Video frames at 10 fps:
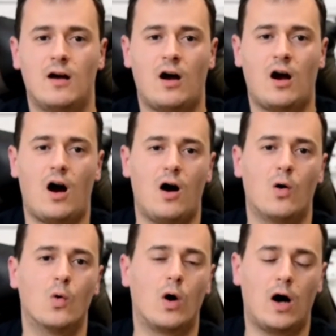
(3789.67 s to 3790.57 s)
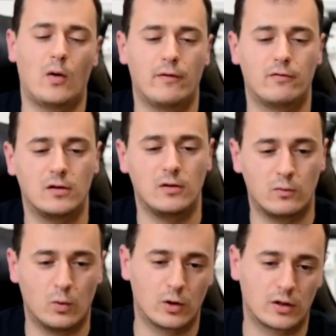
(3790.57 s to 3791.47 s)
how how everything
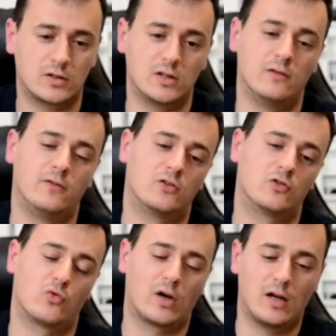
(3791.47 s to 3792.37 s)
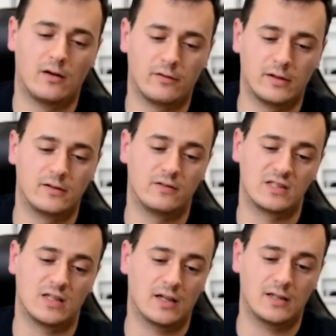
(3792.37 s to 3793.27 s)
works if it's relevant if
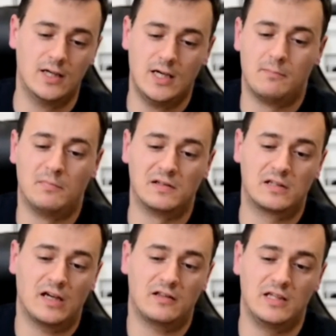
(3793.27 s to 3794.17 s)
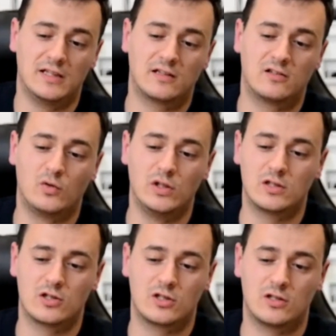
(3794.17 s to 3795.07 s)
it's not but i think that the
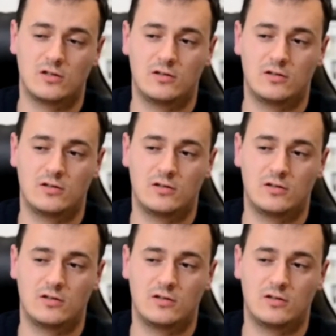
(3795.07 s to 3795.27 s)
research that,